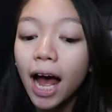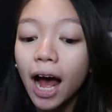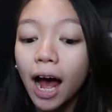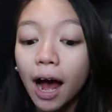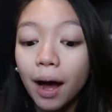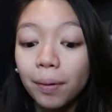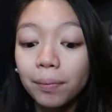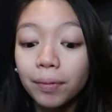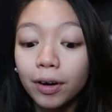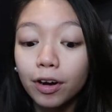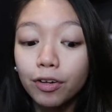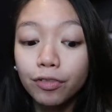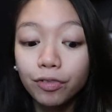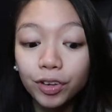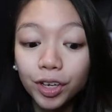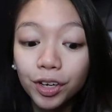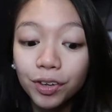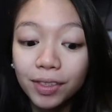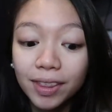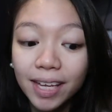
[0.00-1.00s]
a
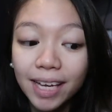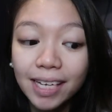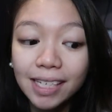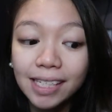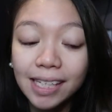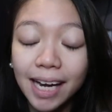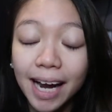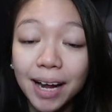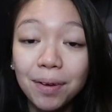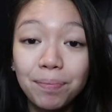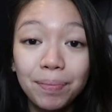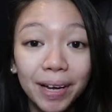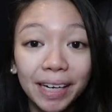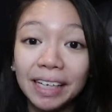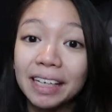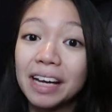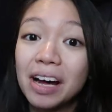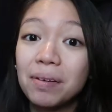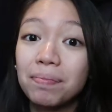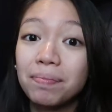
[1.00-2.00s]
few things that I
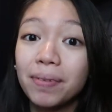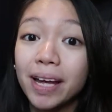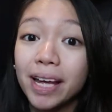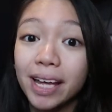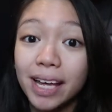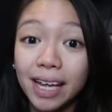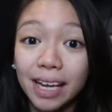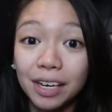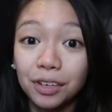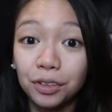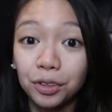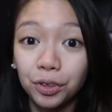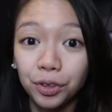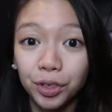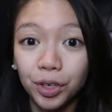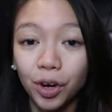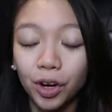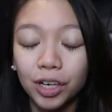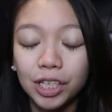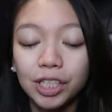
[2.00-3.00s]
picked up in New
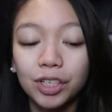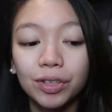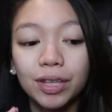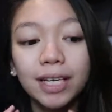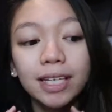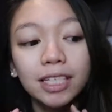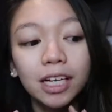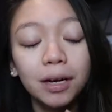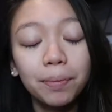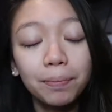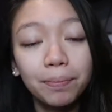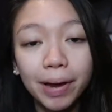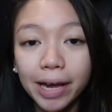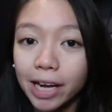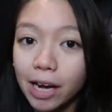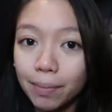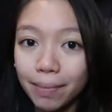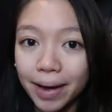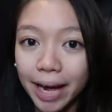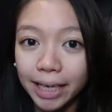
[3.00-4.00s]
York. So these are
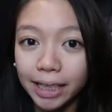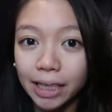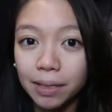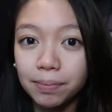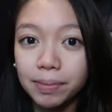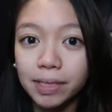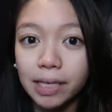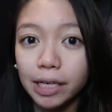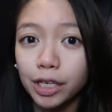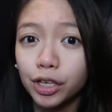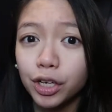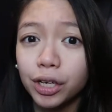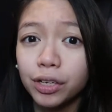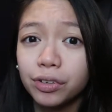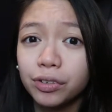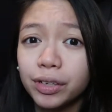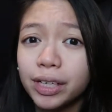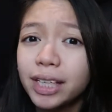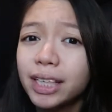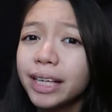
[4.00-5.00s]
makeup items that you can
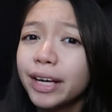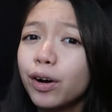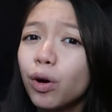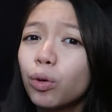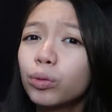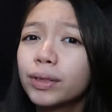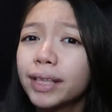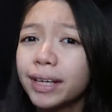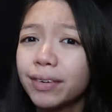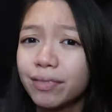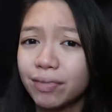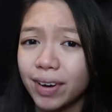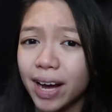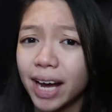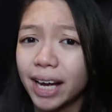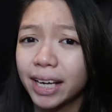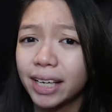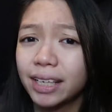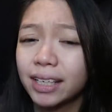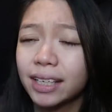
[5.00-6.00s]
really only
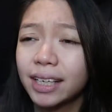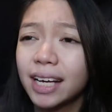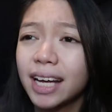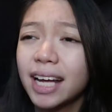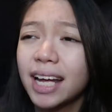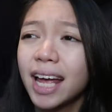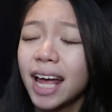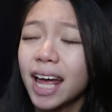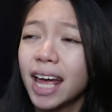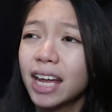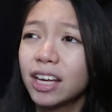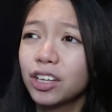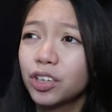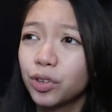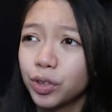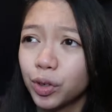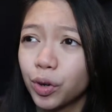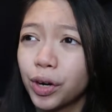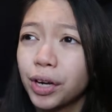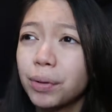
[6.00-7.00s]
find in
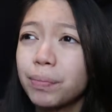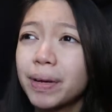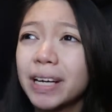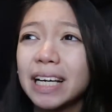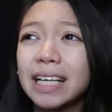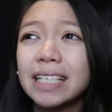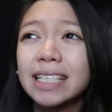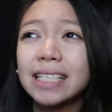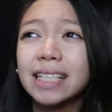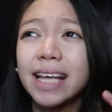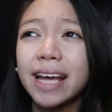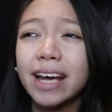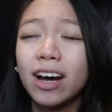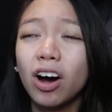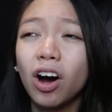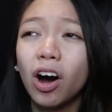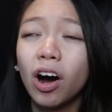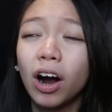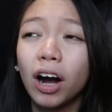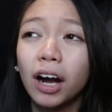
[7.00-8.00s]
New York because
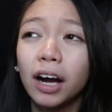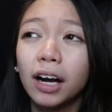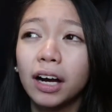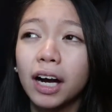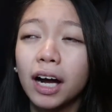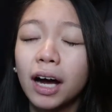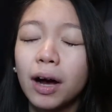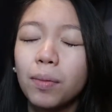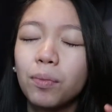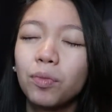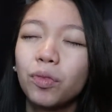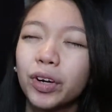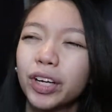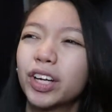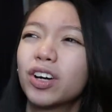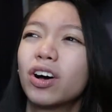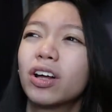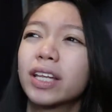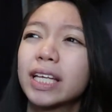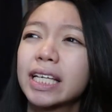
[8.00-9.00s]
they are, what do
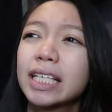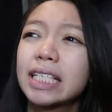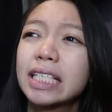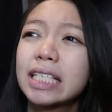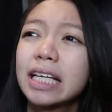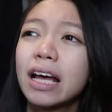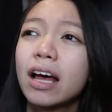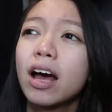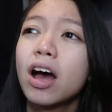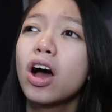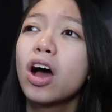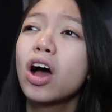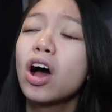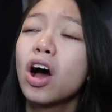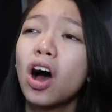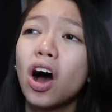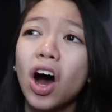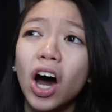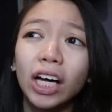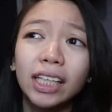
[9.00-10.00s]
you call this?
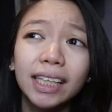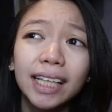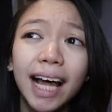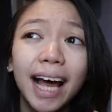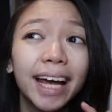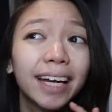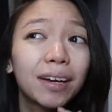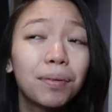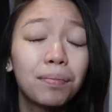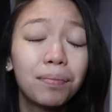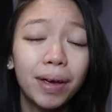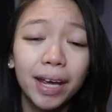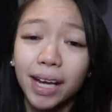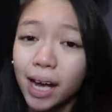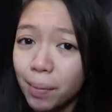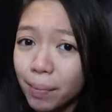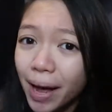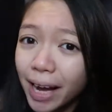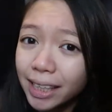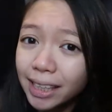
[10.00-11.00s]
Online
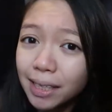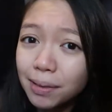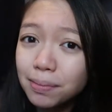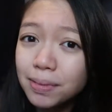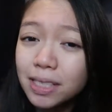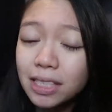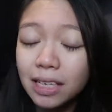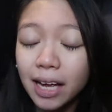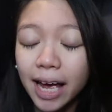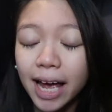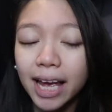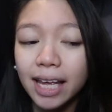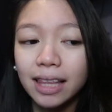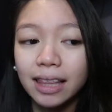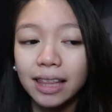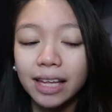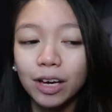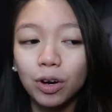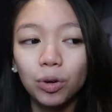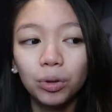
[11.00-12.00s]
makeup items,
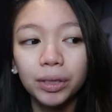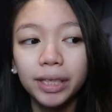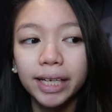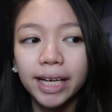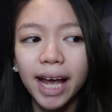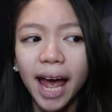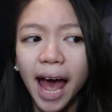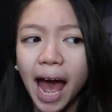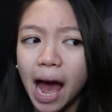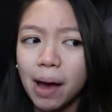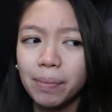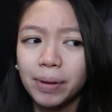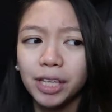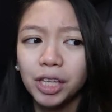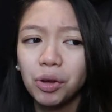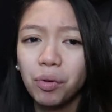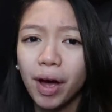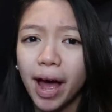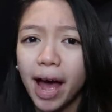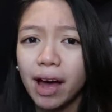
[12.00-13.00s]
and they only happen
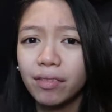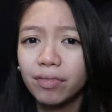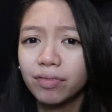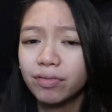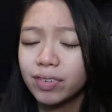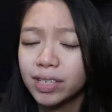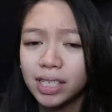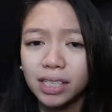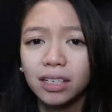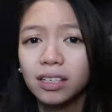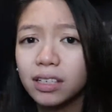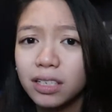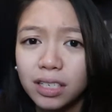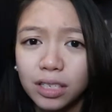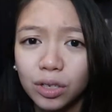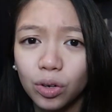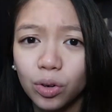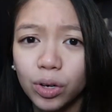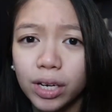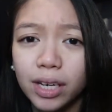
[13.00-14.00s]
to have physical
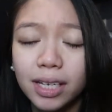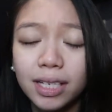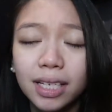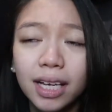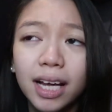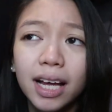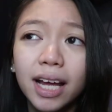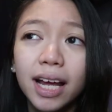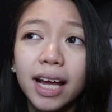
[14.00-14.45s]
stores